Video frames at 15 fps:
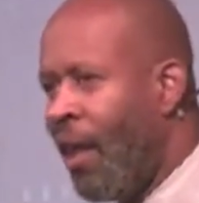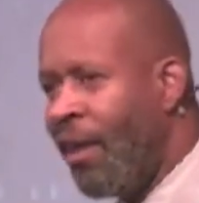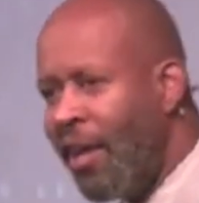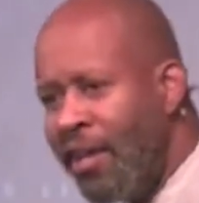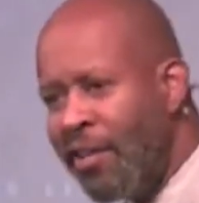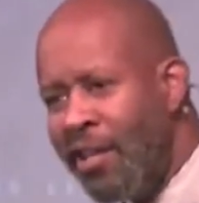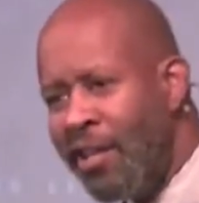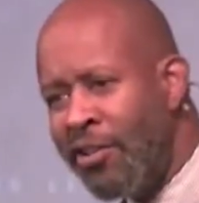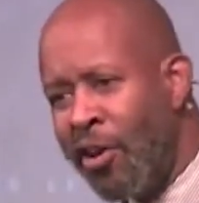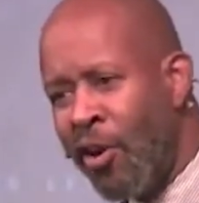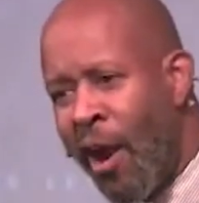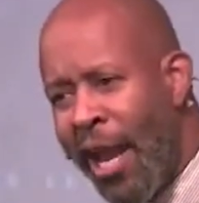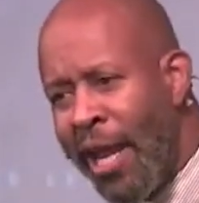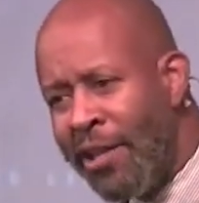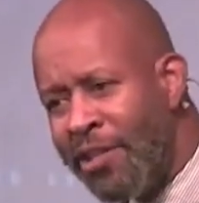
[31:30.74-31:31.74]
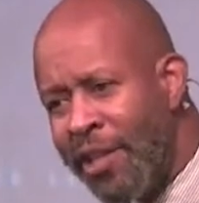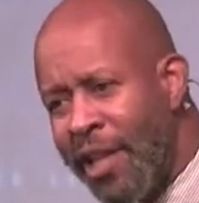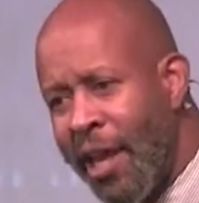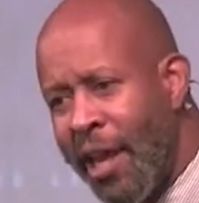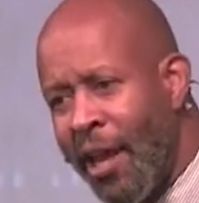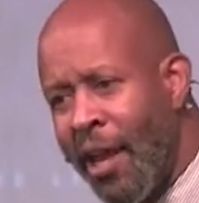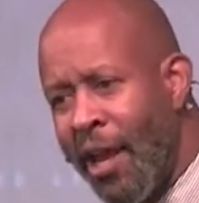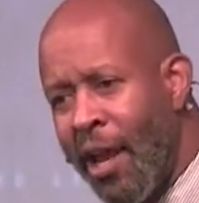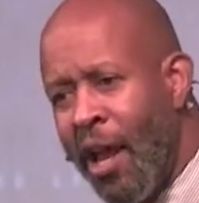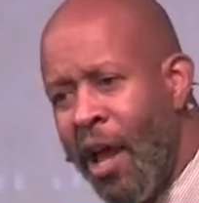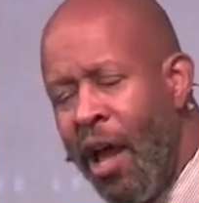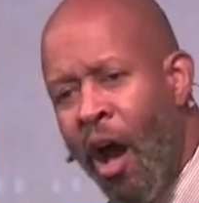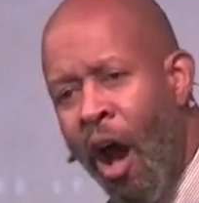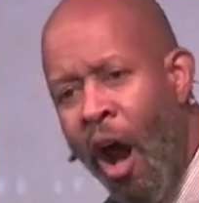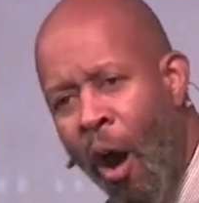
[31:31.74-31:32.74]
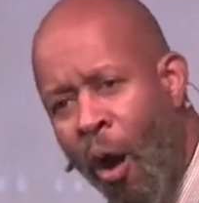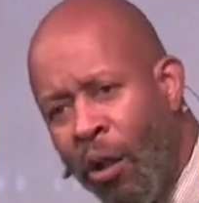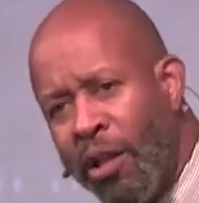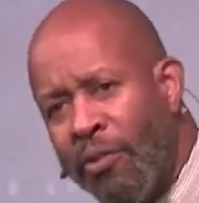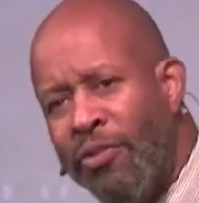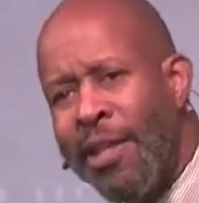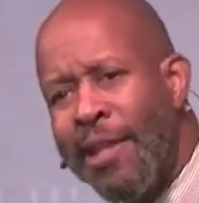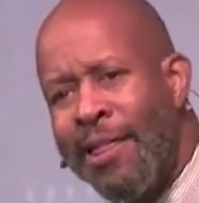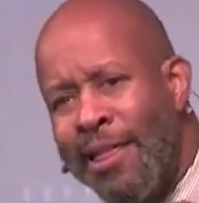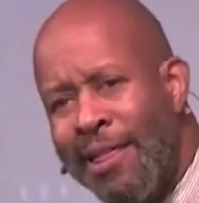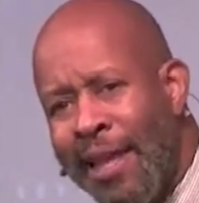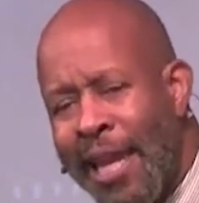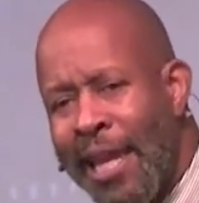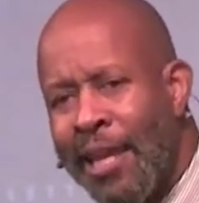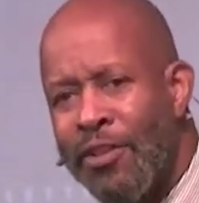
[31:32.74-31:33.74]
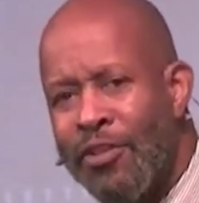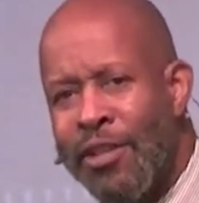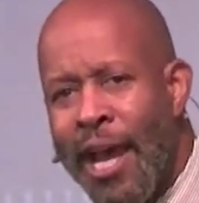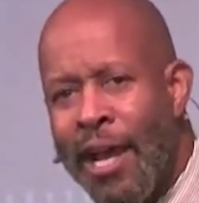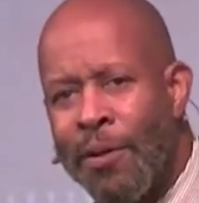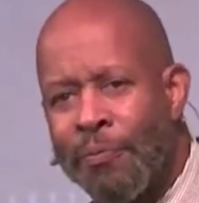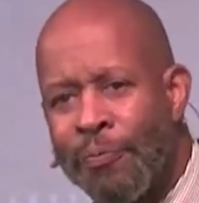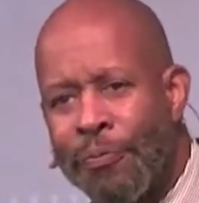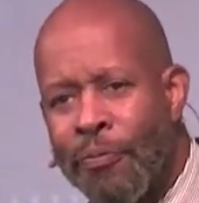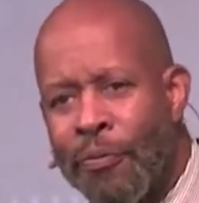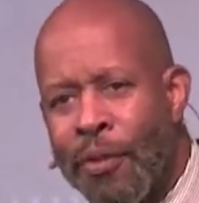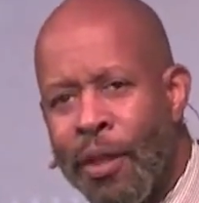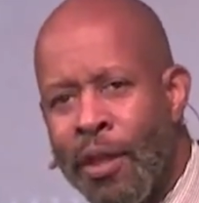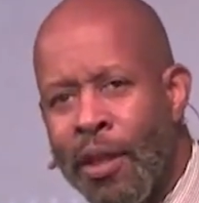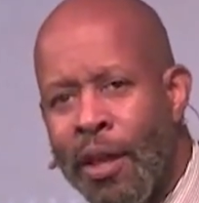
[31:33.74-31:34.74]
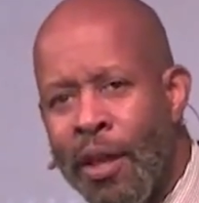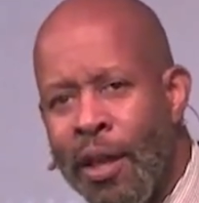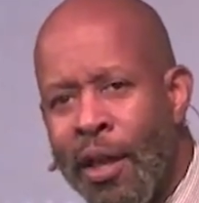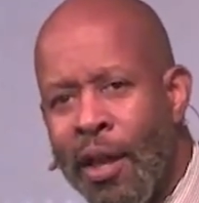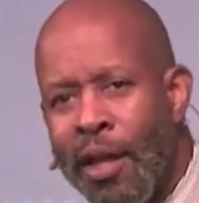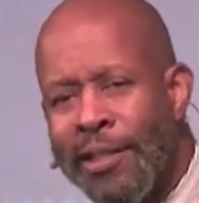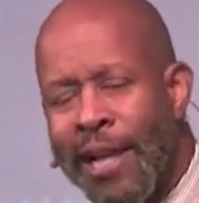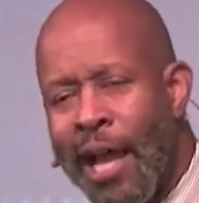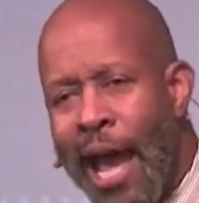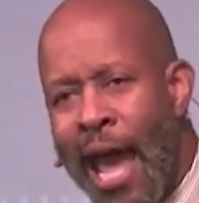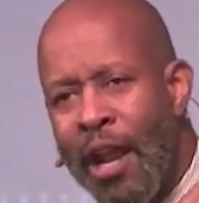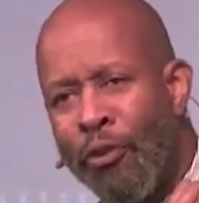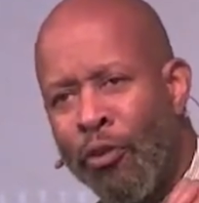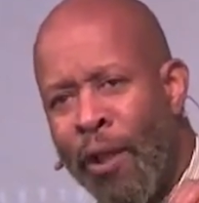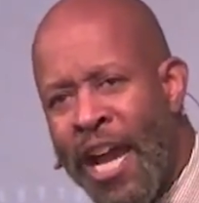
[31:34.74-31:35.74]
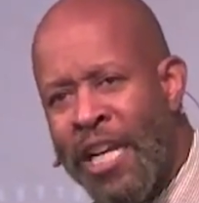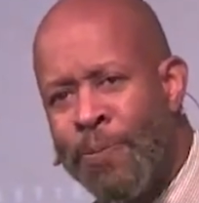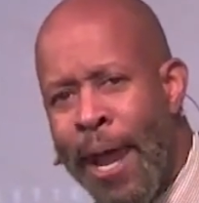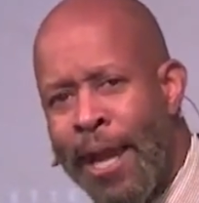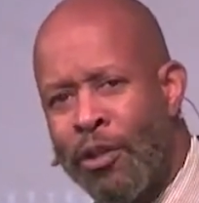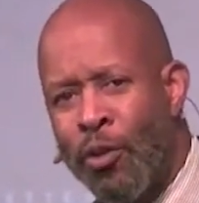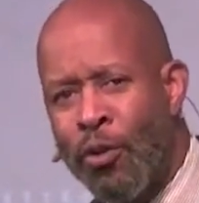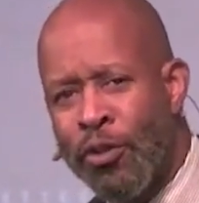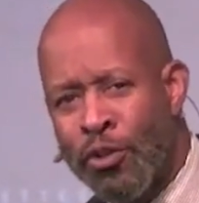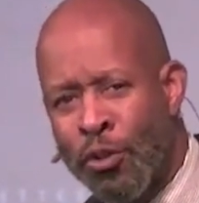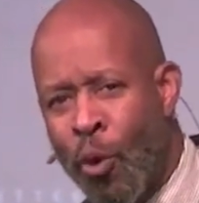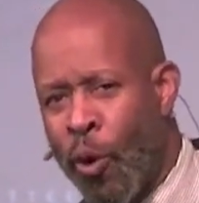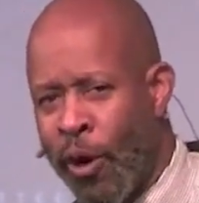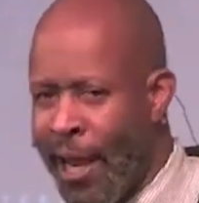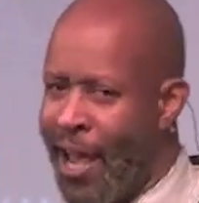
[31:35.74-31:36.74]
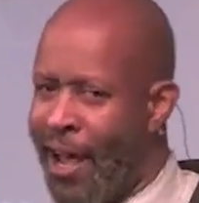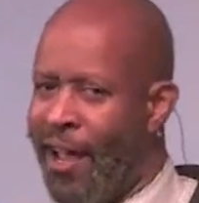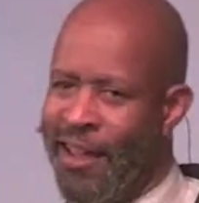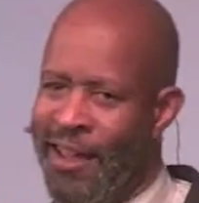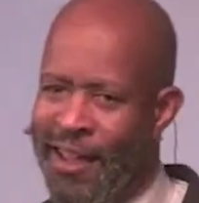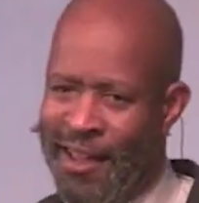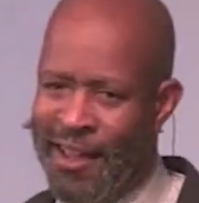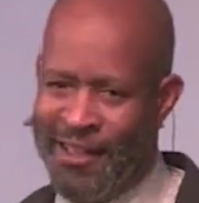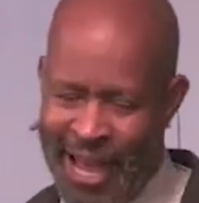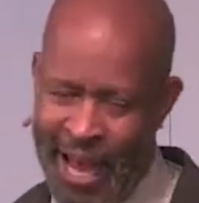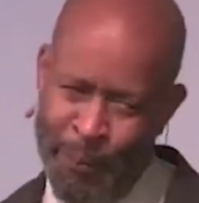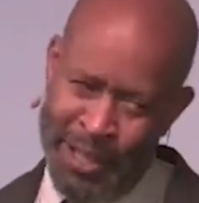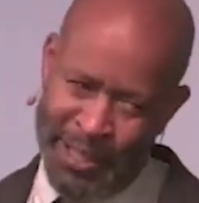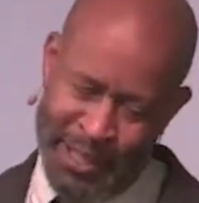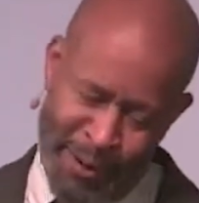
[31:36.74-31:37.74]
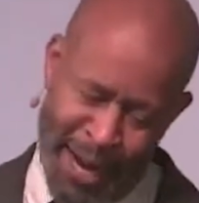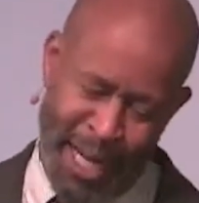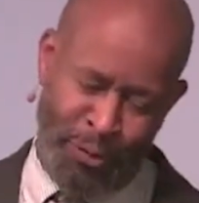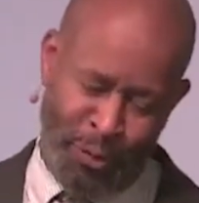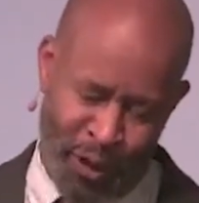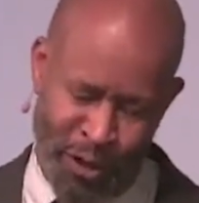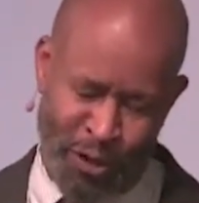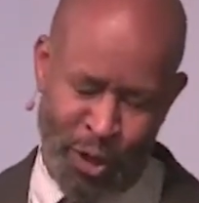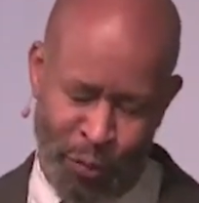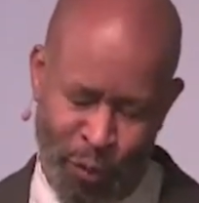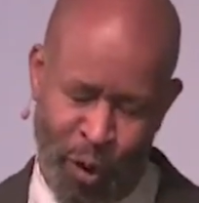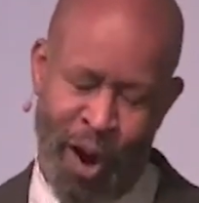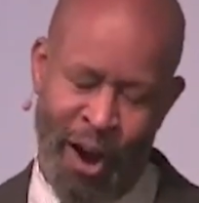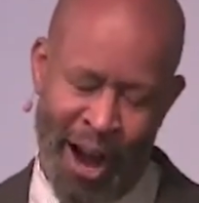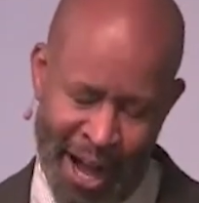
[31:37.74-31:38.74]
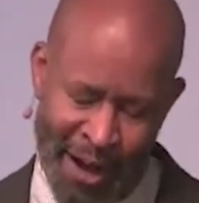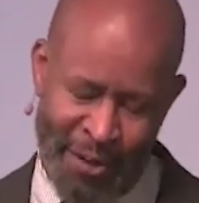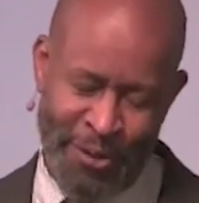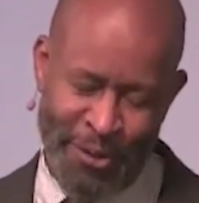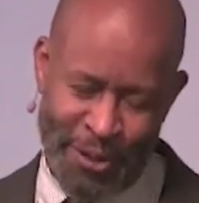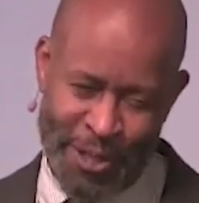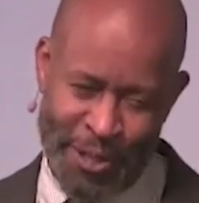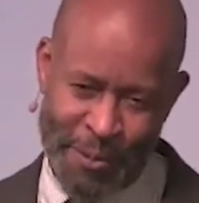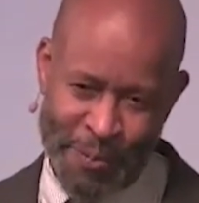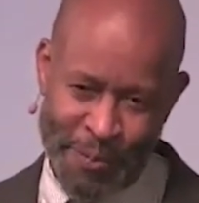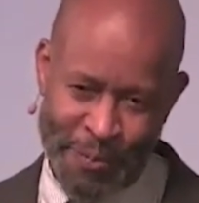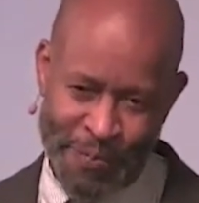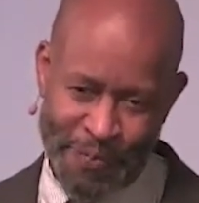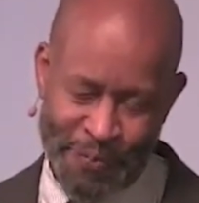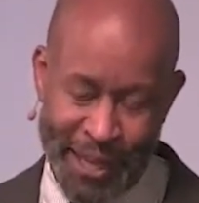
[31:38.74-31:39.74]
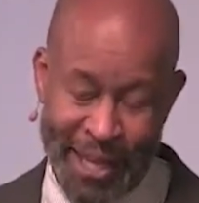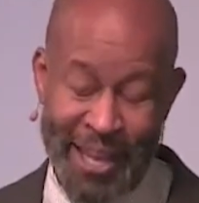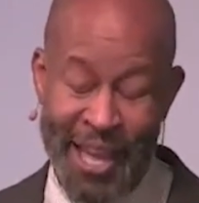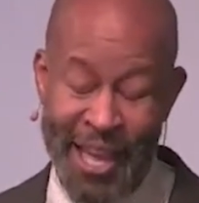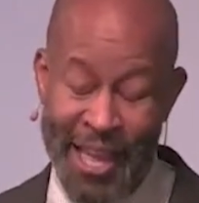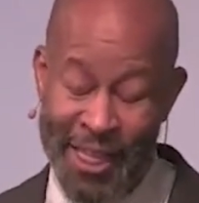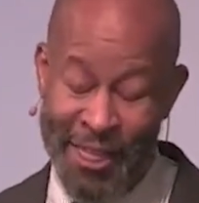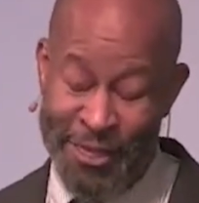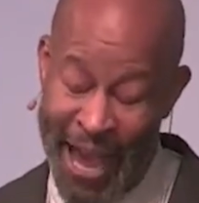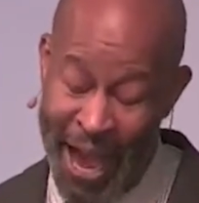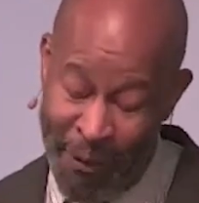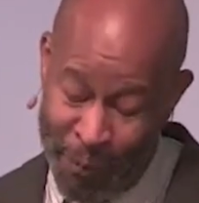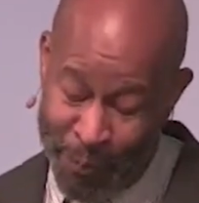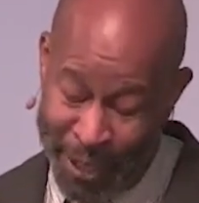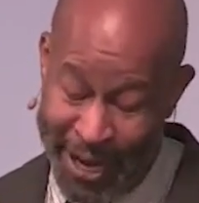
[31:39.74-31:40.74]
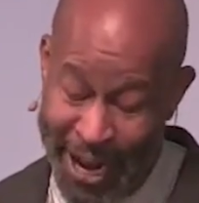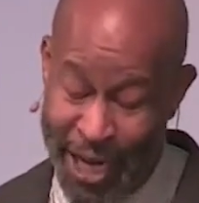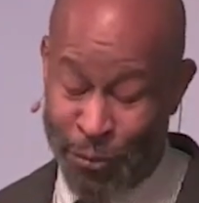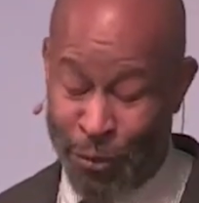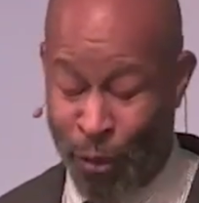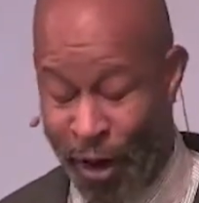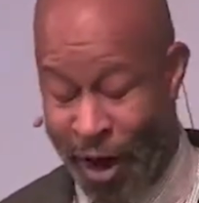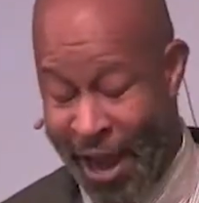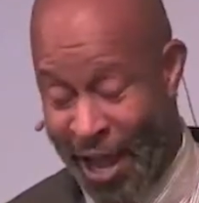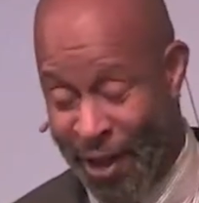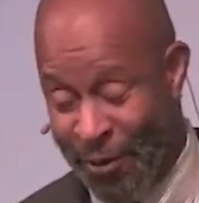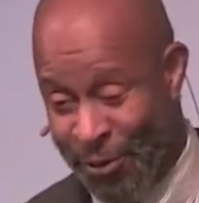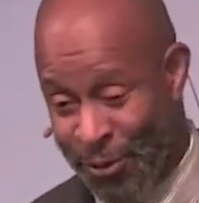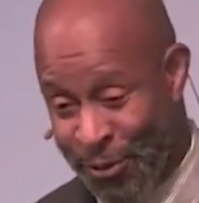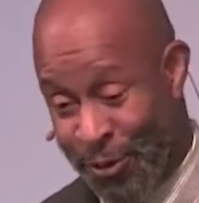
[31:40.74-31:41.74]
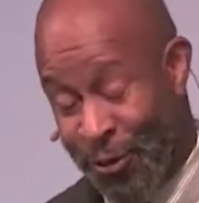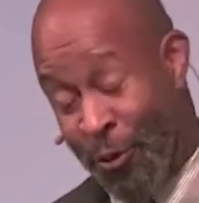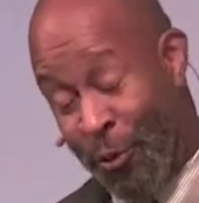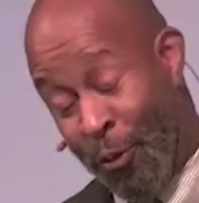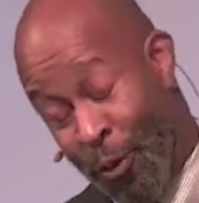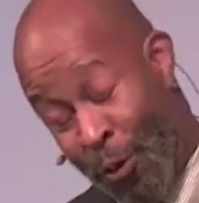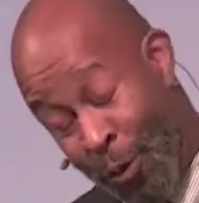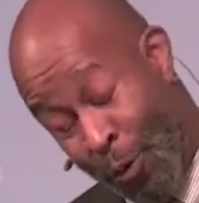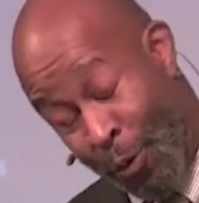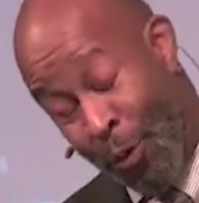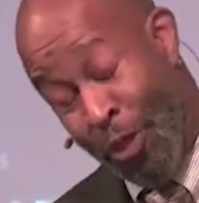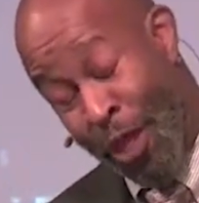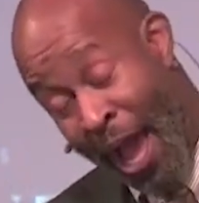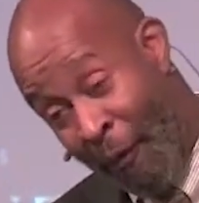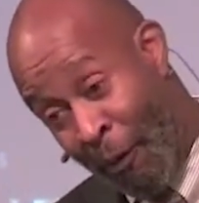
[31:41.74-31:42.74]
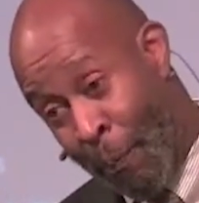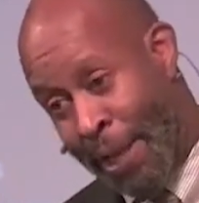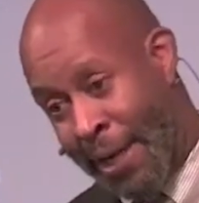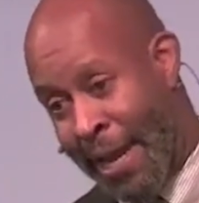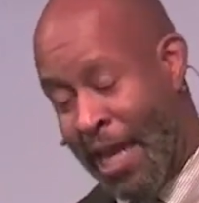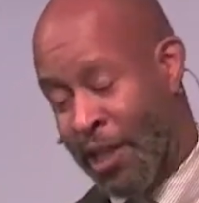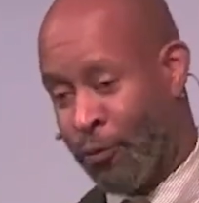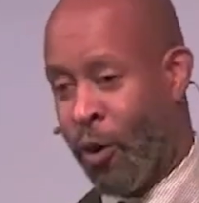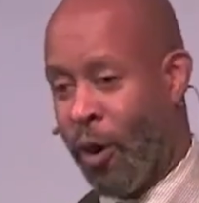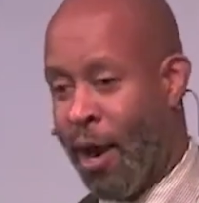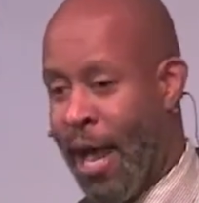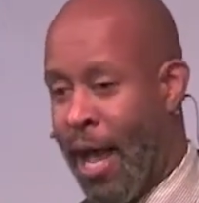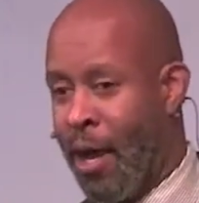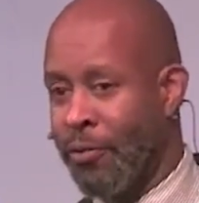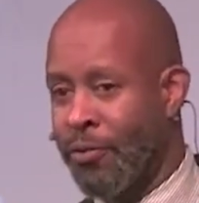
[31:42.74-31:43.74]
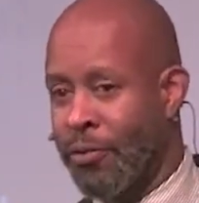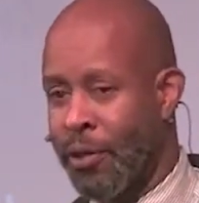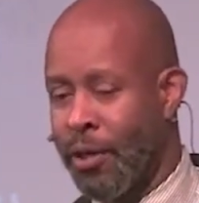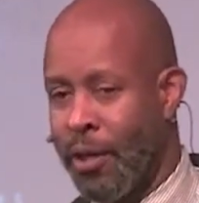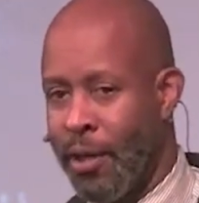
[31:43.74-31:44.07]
this is crazy. All of the things that, it's like I had a flashback to a store. Yeah, that'd be some nice furniture for our house. That would be nice for our house. Ooh, that would be nice for our house.